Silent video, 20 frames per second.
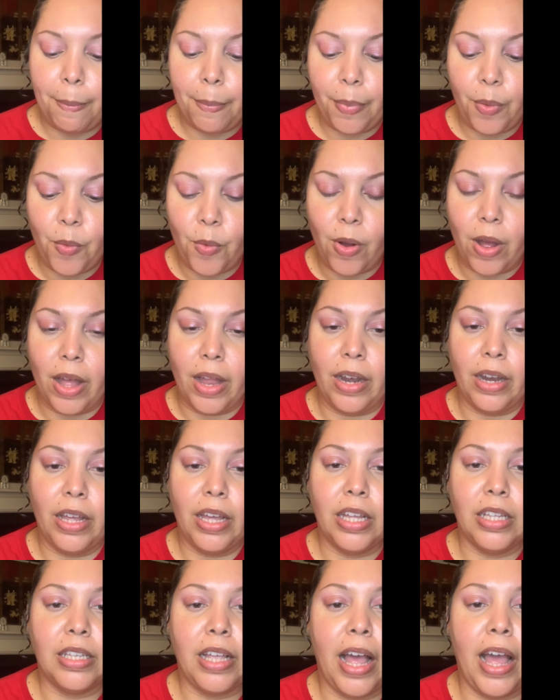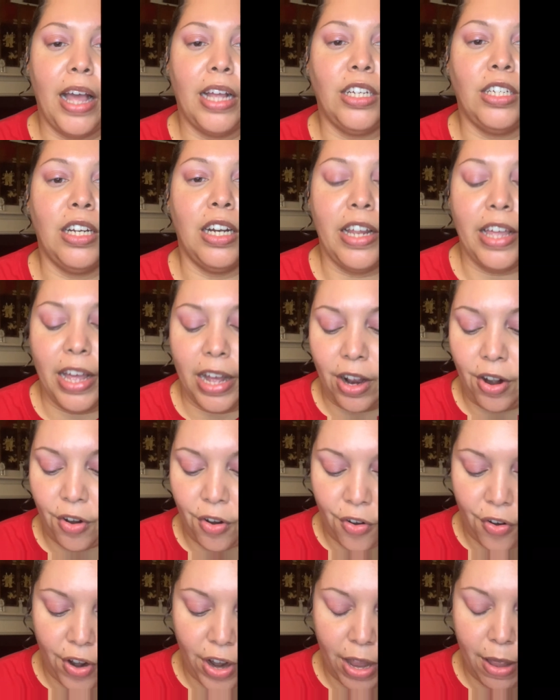one is actually a
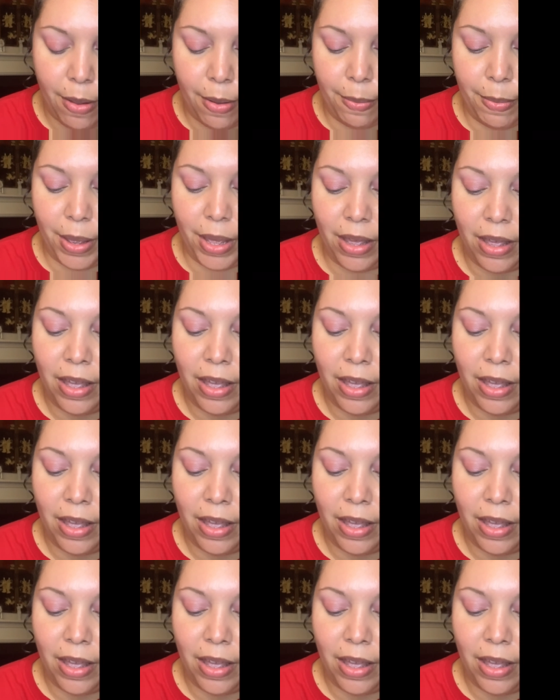creamy.